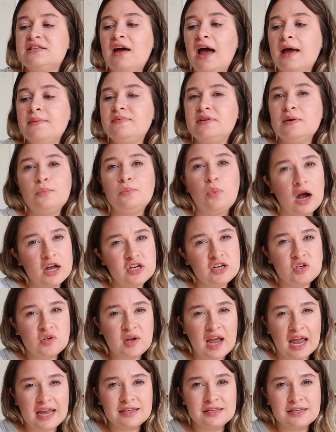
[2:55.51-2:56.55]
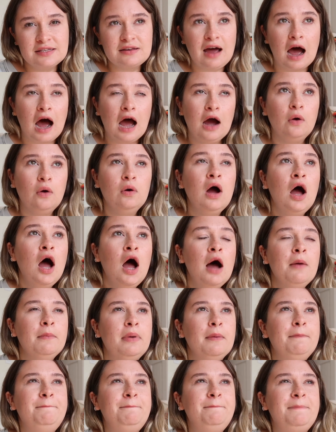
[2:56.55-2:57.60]
typed in Y2K style,
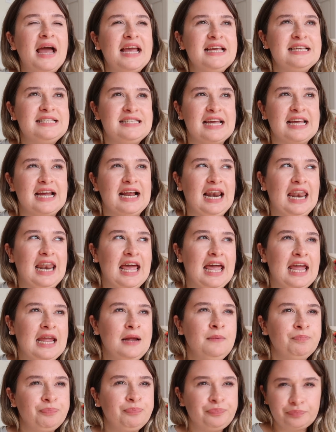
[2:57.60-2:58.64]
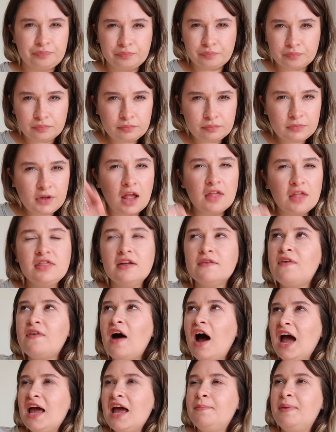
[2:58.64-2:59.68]
but basically the
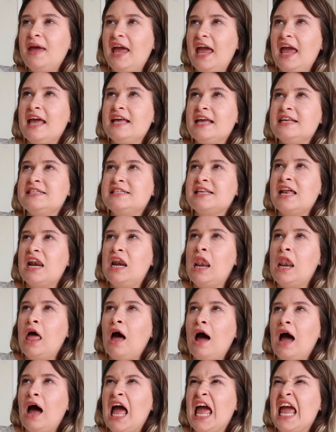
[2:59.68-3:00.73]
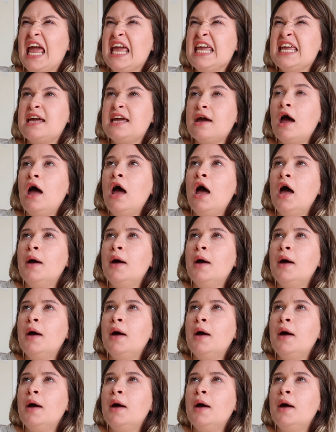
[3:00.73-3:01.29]
vibe is like